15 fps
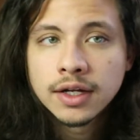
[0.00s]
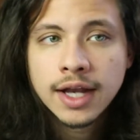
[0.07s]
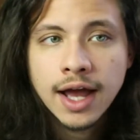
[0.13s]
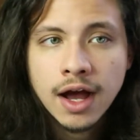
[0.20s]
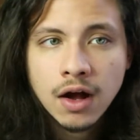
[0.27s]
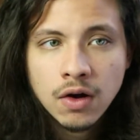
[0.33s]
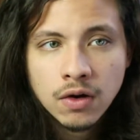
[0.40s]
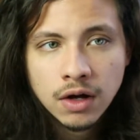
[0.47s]

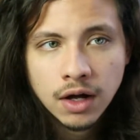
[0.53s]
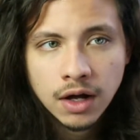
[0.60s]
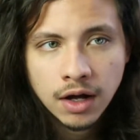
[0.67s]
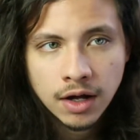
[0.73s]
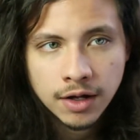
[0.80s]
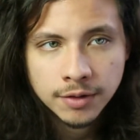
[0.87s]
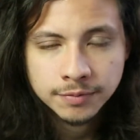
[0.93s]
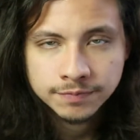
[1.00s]
Now,
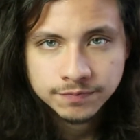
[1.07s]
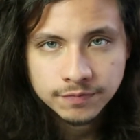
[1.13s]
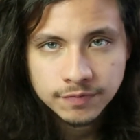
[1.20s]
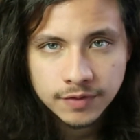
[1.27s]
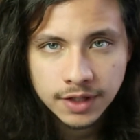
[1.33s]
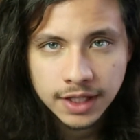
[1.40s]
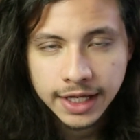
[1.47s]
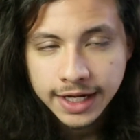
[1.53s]

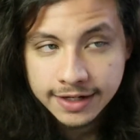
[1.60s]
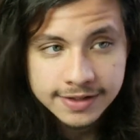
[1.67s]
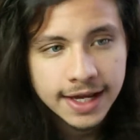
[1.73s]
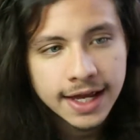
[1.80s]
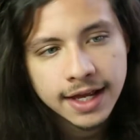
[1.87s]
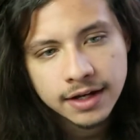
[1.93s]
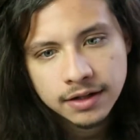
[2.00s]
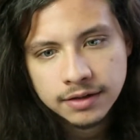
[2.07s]
like I
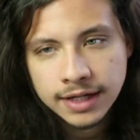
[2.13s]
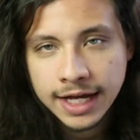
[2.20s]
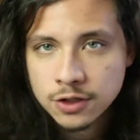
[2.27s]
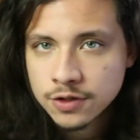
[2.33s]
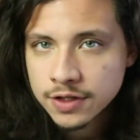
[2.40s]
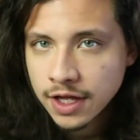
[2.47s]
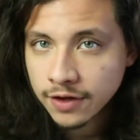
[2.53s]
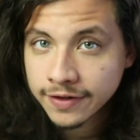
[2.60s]
said,
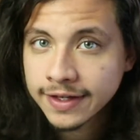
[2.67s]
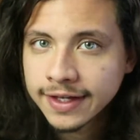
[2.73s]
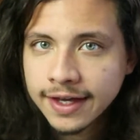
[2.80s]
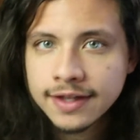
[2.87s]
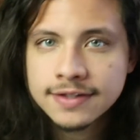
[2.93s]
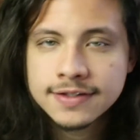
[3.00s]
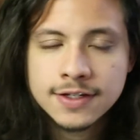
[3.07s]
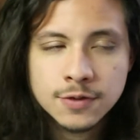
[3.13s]
Knights Without
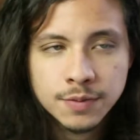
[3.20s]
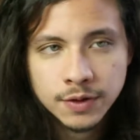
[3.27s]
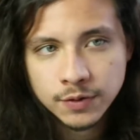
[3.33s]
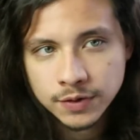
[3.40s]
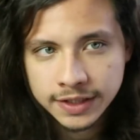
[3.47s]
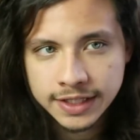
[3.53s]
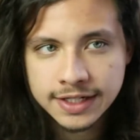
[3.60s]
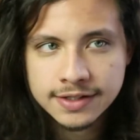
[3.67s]
Kings has
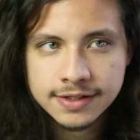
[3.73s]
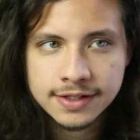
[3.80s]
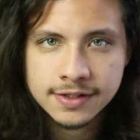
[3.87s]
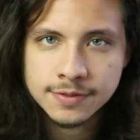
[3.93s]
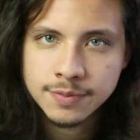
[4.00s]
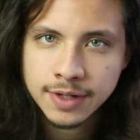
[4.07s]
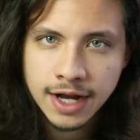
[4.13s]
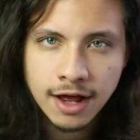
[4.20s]
been released.
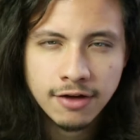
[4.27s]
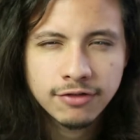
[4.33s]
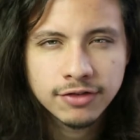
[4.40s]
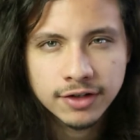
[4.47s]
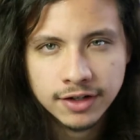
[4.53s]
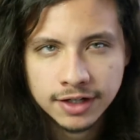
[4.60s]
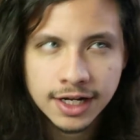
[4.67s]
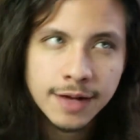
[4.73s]
It's been out
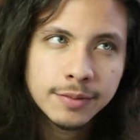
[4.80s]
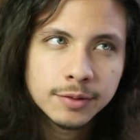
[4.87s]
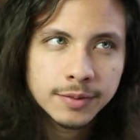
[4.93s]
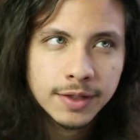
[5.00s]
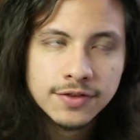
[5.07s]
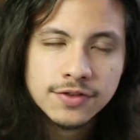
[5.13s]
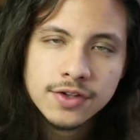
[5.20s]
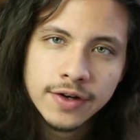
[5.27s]
for a couple
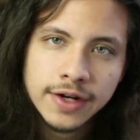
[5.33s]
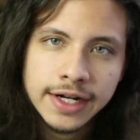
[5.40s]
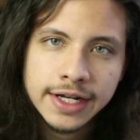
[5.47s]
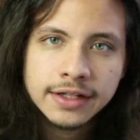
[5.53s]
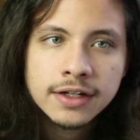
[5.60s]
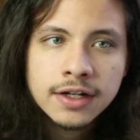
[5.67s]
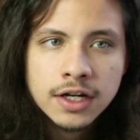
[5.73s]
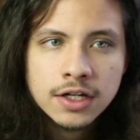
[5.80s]
months already.